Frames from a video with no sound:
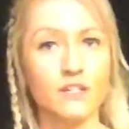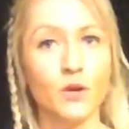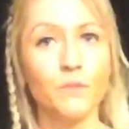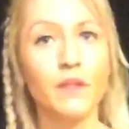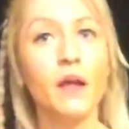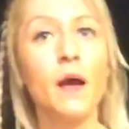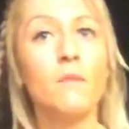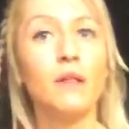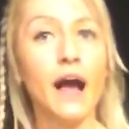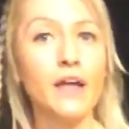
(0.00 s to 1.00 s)
ago,
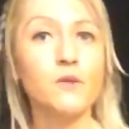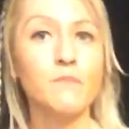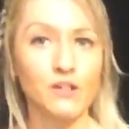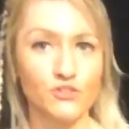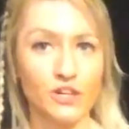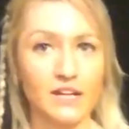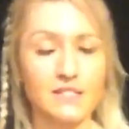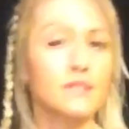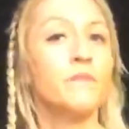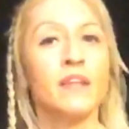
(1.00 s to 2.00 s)

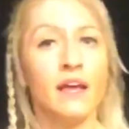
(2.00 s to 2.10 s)
plyometrics